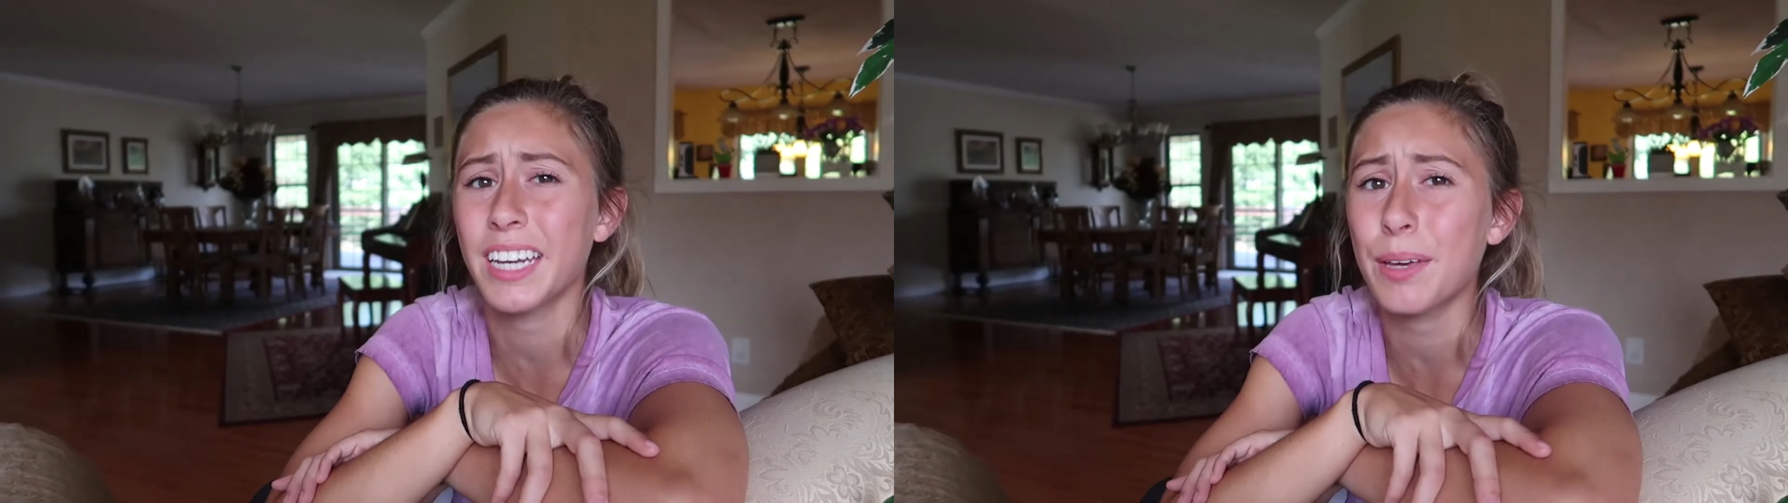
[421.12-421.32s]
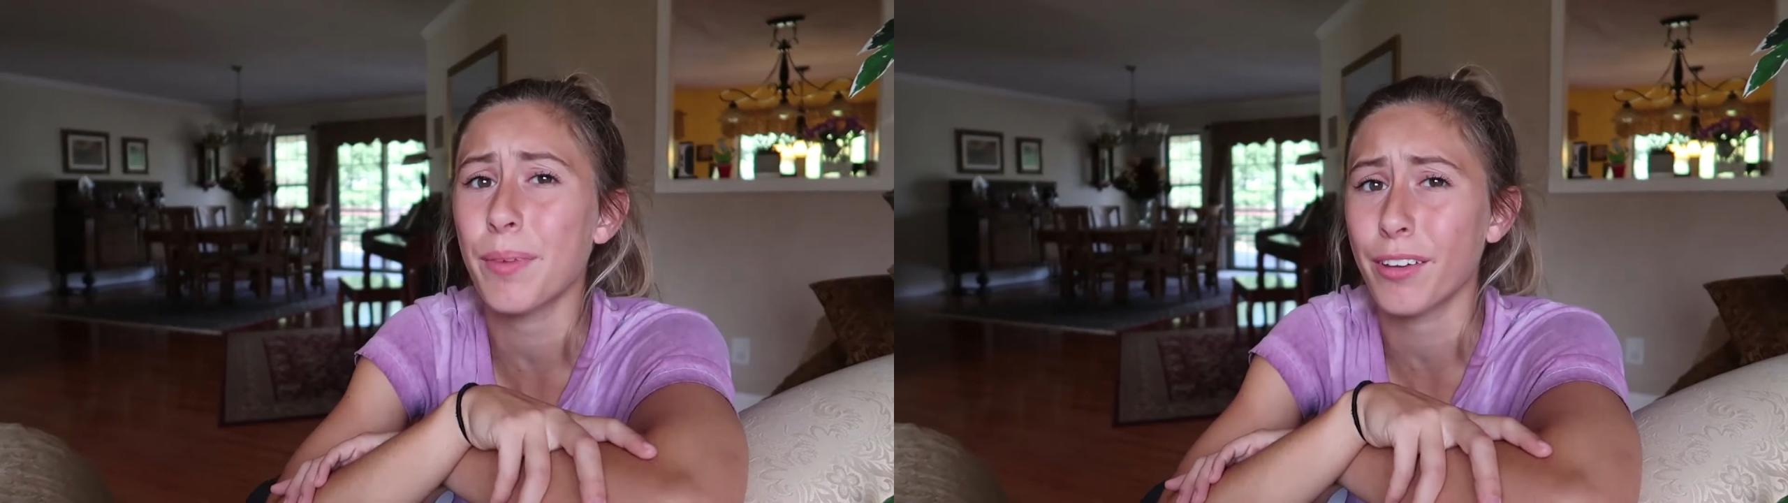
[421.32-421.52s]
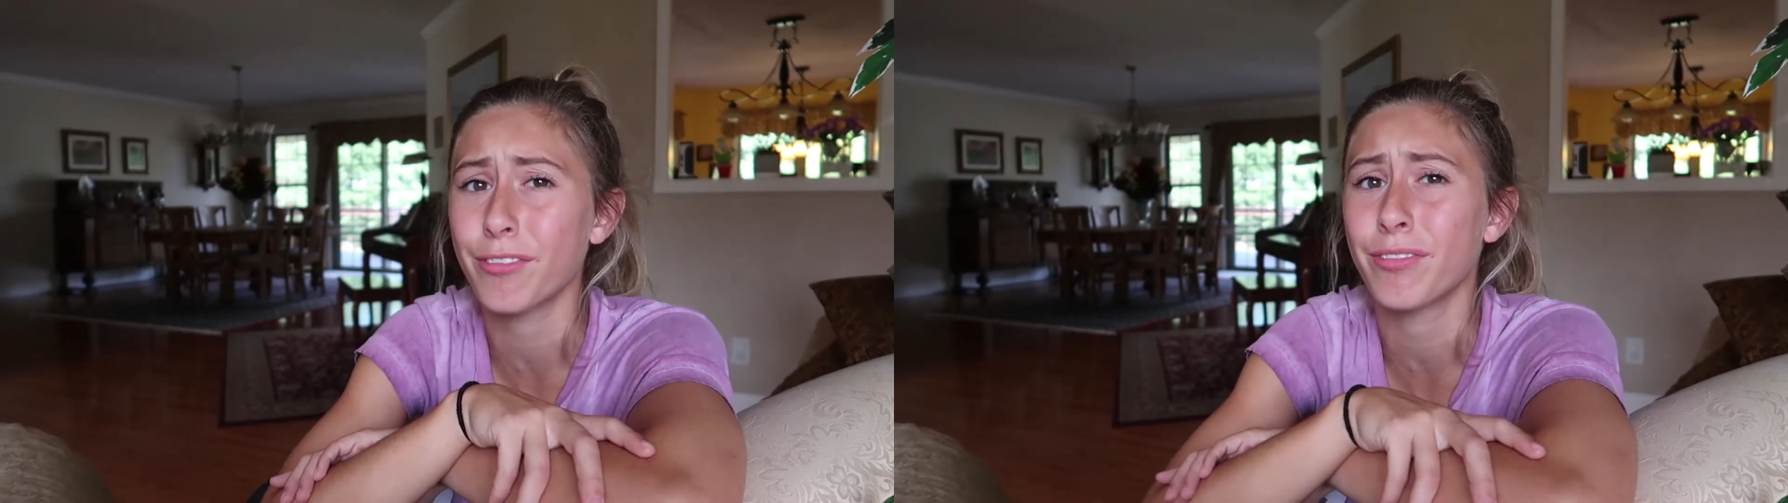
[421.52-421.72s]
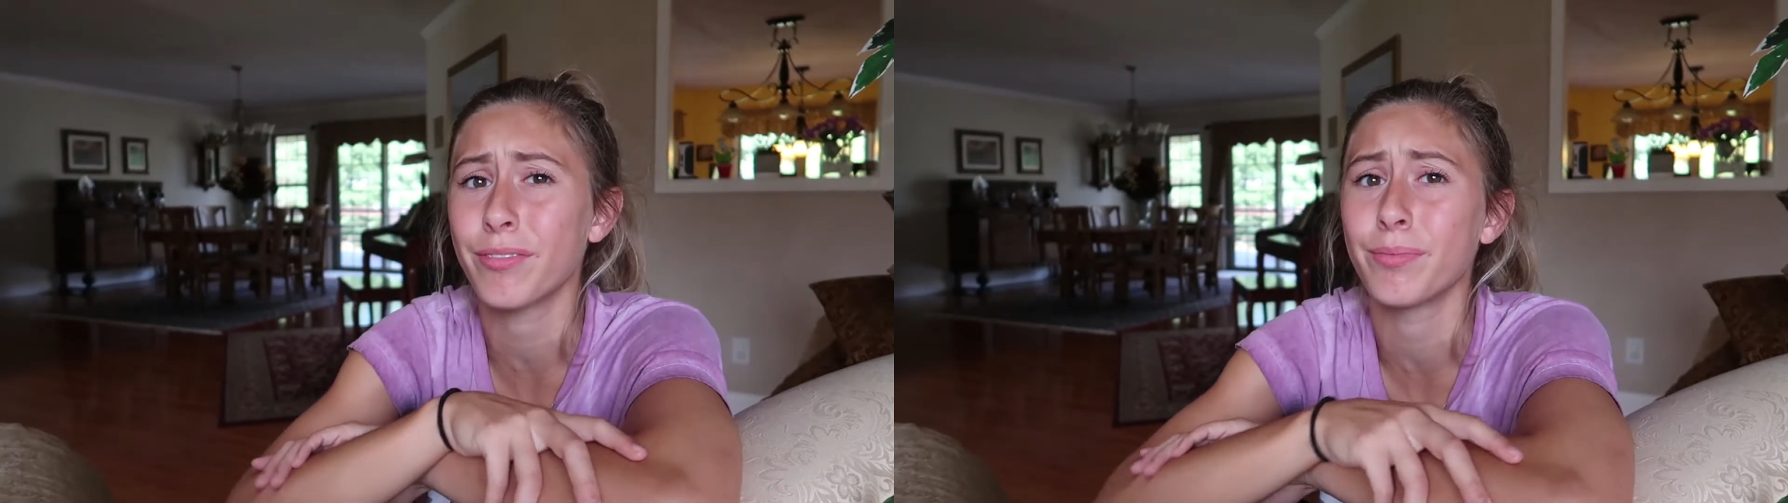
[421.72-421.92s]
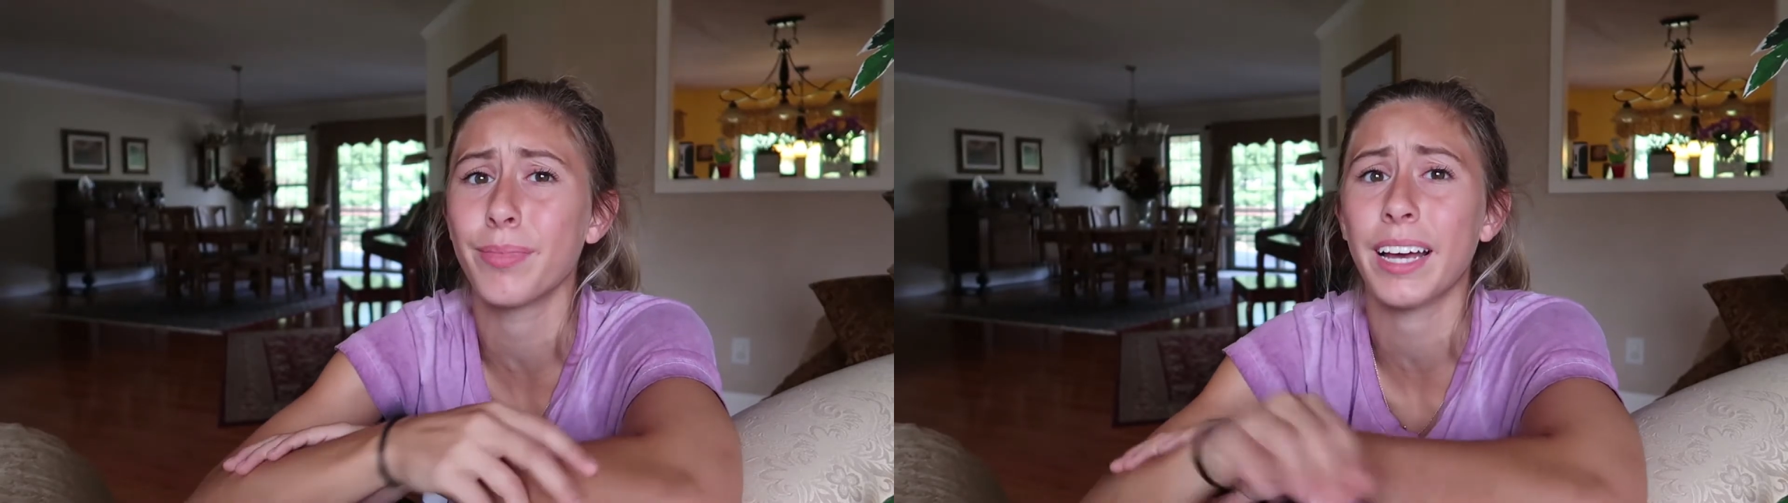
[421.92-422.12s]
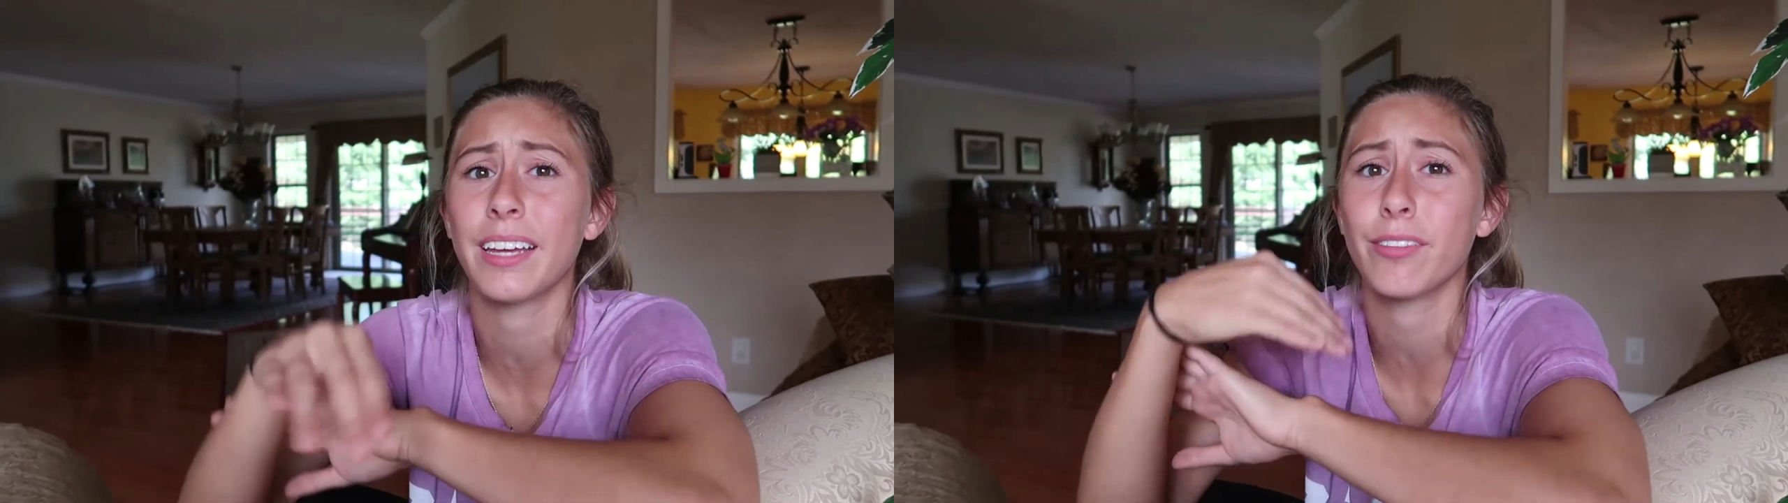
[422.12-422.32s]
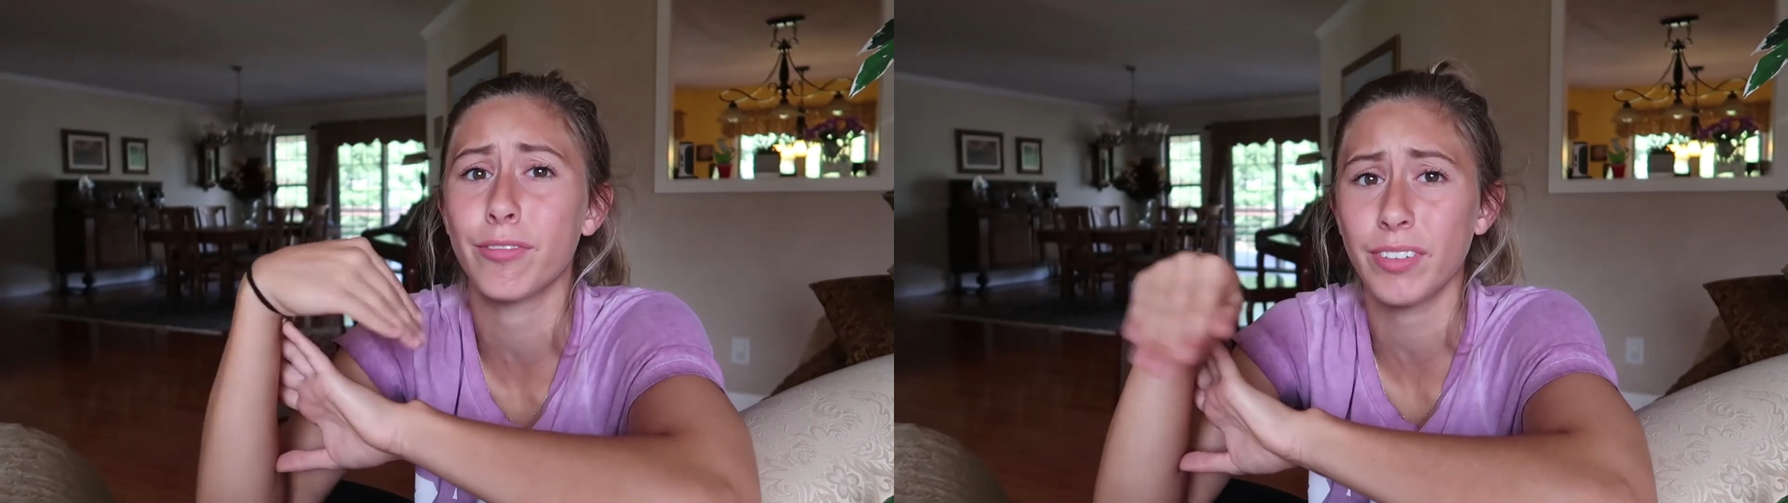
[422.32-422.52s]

getting my